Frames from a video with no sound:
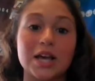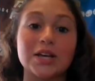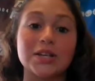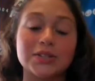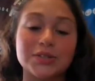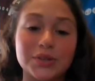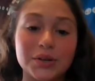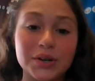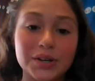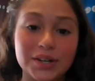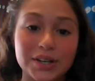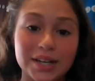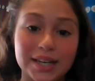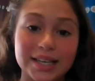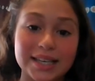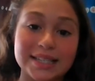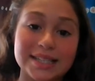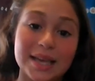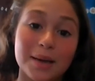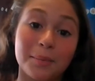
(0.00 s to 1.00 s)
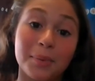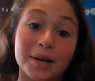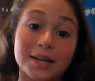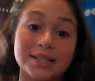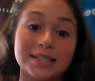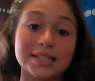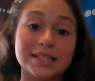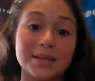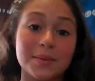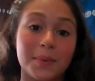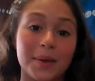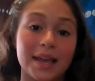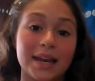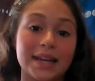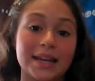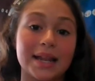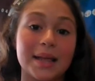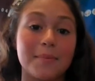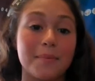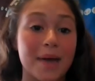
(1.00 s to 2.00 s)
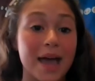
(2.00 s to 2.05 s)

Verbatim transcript: sold cookies, and participated in